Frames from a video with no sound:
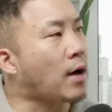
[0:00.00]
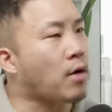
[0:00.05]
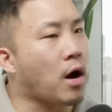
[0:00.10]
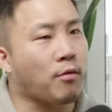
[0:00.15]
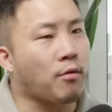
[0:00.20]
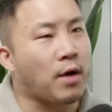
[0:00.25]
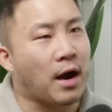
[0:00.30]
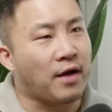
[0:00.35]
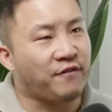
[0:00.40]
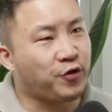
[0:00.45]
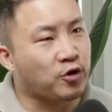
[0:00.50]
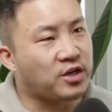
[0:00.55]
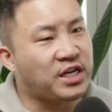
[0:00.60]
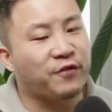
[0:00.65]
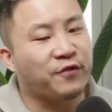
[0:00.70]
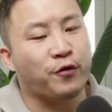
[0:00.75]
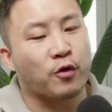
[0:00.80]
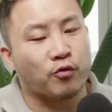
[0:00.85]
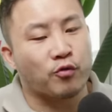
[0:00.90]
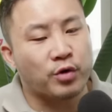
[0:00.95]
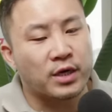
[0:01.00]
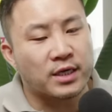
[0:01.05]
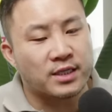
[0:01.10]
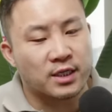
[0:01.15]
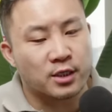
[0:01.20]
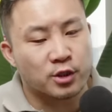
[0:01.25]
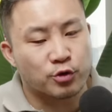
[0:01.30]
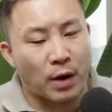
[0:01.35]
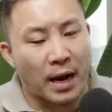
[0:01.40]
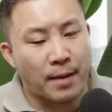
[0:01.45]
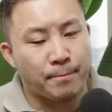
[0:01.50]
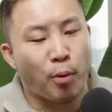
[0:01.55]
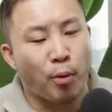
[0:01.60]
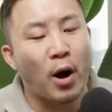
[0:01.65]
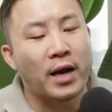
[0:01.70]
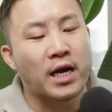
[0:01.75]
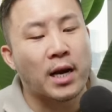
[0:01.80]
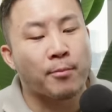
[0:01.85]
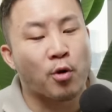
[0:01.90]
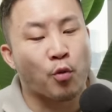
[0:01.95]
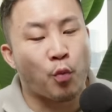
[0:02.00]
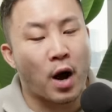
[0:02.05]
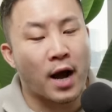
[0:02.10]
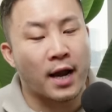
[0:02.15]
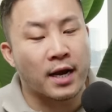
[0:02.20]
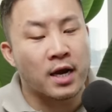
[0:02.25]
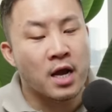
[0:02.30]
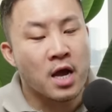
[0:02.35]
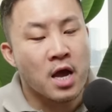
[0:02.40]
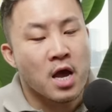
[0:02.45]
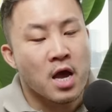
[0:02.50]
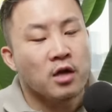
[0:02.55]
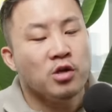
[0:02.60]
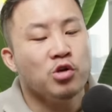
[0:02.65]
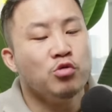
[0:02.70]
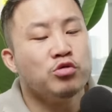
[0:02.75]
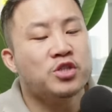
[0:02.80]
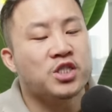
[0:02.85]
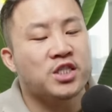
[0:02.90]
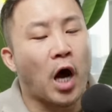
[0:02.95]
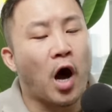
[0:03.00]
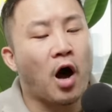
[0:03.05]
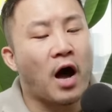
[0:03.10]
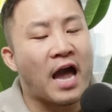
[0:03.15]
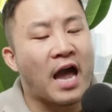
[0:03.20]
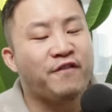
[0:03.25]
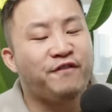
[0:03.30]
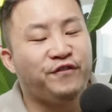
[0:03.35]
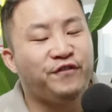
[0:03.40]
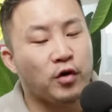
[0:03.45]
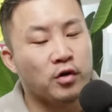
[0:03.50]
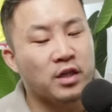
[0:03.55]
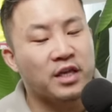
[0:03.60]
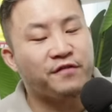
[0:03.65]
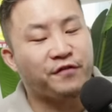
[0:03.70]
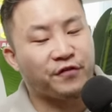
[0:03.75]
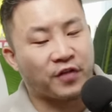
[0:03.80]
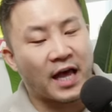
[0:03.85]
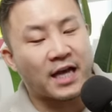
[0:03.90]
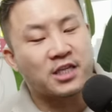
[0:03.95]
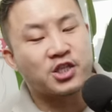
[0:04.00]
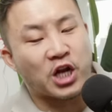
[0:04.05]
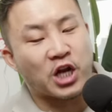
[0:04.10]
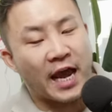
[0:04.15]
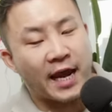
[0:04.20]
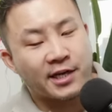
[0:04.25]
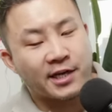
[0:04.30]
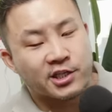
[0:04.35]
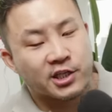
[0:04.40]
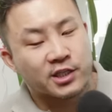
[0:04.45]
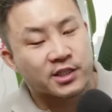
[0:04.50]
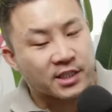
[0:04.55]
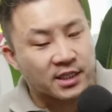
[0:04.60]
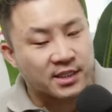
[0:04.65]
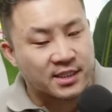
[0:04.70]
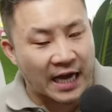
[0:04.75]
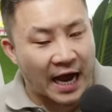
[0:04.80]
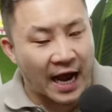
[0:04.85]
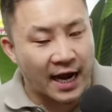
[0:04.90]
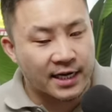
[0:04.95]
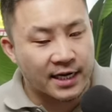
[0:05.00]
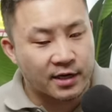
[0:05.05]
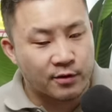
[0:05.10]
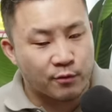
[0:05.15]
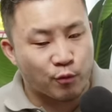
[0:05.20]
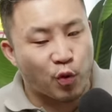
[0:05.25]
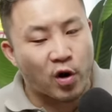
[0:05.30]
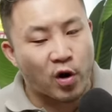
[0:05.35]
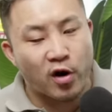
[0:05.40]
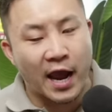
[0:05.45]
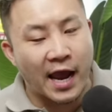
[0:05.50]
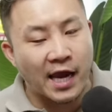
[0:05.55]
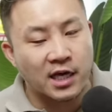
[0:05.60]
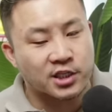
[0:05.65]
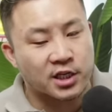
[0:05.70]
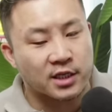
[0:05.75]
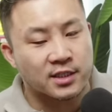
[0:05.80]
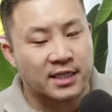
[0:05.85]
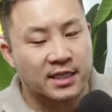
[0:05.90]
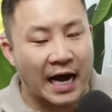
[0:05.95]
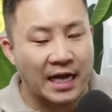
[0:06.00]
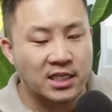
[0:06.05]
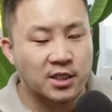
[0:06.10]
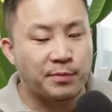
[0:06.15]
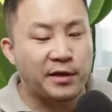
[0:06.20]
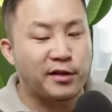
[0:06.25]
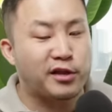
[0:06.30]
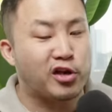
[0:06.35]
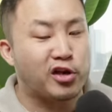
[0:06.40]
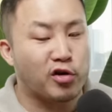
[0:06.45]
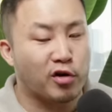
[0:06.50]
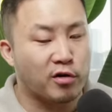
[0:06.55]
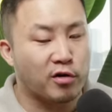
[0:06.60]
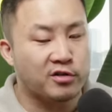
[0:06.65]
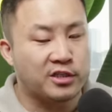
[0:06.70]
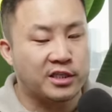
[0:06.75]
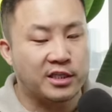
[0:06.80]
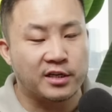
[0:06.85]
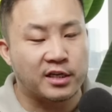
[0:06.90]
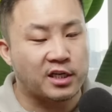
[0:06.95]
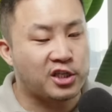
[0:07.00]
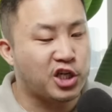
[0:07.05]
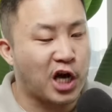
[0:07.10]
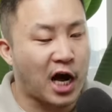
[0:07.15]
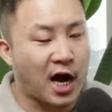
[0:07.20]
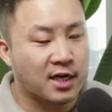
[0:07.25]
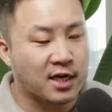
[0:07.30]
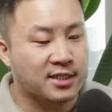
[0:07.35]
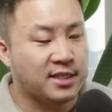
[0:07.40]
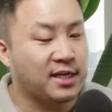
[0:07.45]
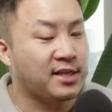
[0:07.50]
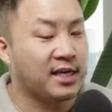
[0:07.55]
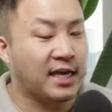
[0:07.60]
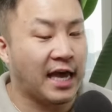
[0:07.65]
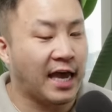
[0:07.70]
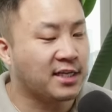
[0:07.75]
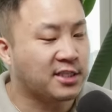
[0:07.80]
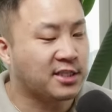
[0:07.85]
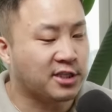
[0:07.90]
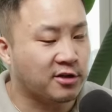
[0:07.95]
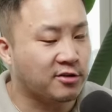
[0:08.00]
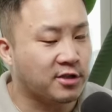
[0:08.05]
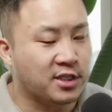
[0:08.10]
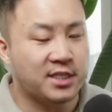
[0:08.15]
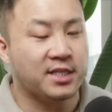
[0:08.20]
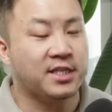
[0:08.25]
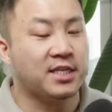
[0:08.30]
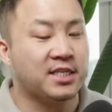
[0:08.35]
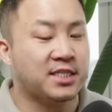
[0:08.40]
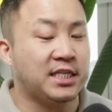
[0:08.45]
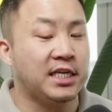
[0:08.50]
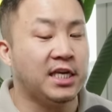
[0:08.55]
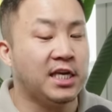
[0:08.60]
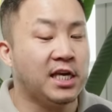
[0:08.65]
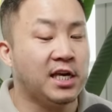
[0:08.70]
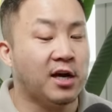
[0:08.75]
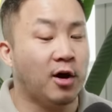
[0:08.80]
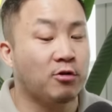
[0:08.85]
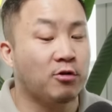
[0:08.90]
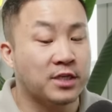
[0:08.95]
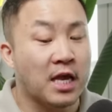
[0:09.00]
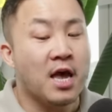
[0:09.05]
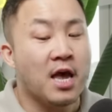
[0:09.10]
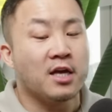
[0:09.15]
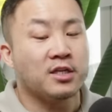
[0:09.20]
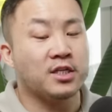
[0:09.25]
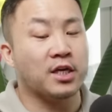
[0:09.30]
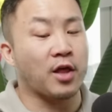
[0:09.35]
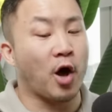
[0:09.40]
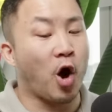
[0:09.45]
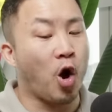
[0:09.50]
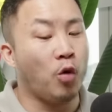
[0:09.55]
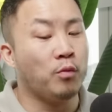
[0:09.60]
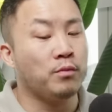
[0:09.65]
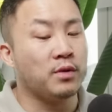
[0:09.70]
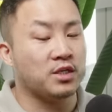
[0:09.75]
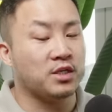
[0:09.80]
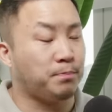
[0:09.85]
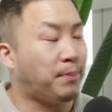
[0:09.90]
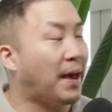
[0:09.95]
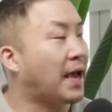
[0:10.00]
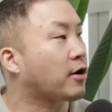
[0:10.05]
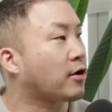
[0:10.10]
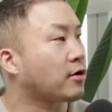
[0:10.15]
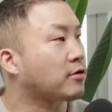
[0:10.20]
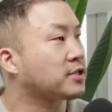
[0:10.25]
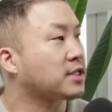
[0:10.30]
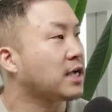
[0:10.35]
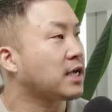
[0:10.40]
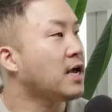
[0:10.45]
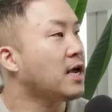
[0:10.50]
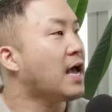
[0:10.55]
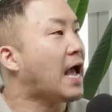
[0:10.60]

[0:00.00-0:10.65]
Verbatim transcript: right, right. For different reasons, right? Point number one you saw a fully fledged Asian society where Asians got to be the nerds to the jocks, to the gangsters, to the CEOs, to the homeless beggars.